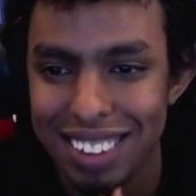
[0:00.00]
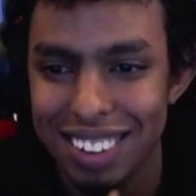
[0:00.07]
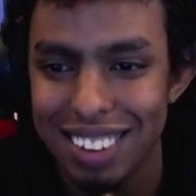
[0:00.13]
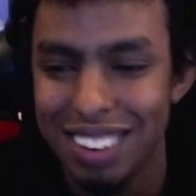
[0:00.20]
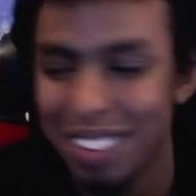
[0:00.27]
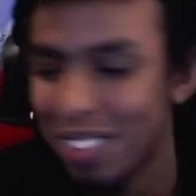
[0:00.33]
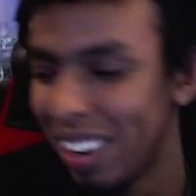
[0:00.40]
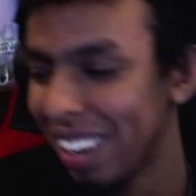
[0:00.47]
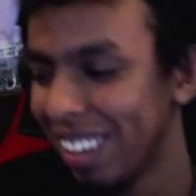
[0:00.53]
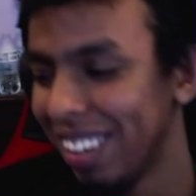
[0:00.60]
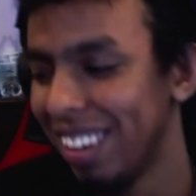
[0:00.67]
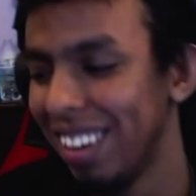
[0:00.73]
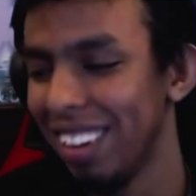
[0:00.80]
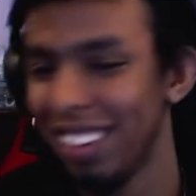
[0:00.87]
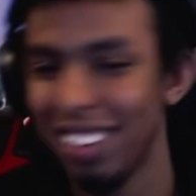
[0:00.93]
Oh my
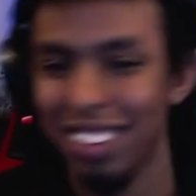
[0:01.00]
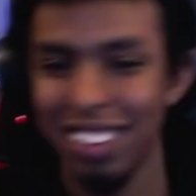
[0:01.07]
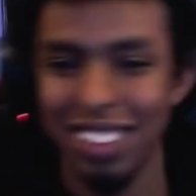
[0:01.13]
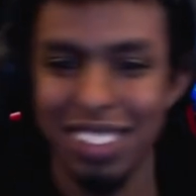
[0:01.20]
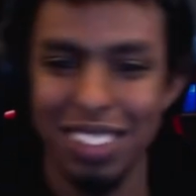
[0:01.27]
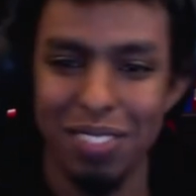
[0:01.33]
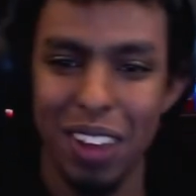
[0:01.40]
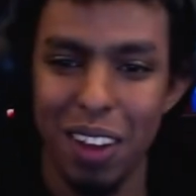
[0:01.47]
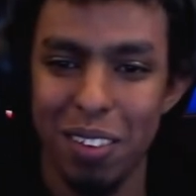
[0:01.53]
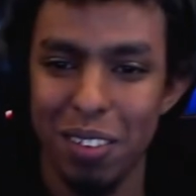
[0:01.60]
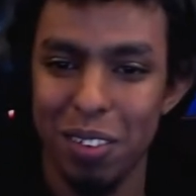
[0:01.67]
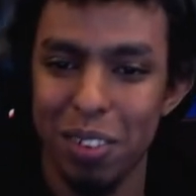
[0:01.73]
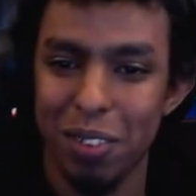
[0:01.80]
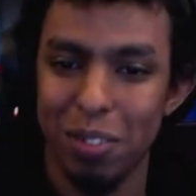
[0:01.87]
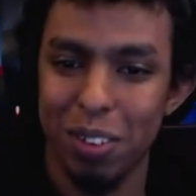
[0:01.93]
god. This is back when
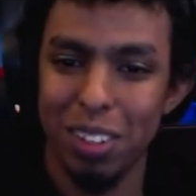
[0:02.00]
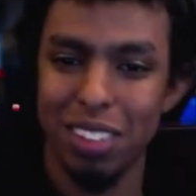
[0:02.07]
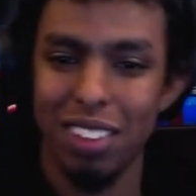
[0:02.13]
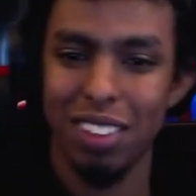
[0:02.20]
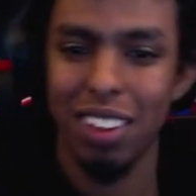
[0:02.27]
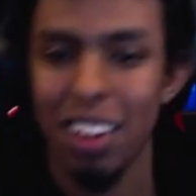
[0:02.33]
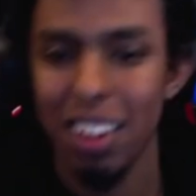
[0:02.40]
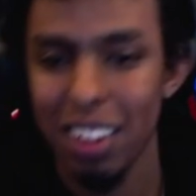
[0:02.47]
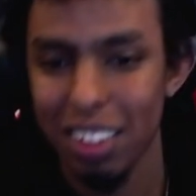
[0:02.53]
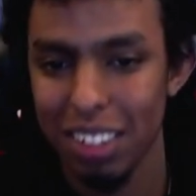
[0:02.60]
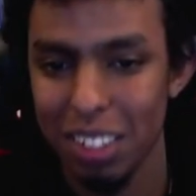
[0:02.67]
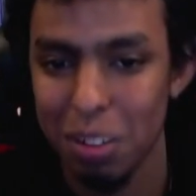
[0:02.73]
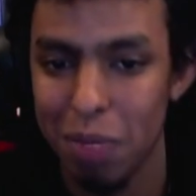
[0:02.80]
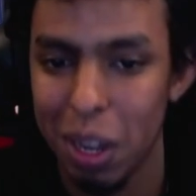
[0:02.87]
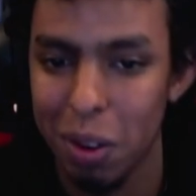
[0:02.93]
you were first. This
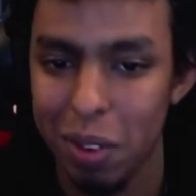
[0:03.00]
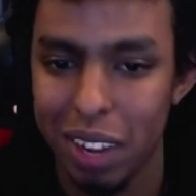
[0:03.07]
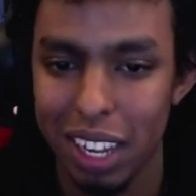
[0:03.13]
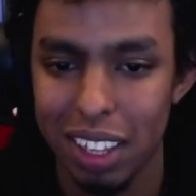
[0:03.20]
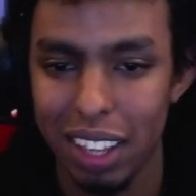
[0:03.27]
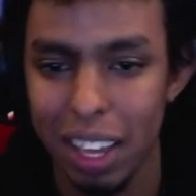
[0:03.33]
is back when you got the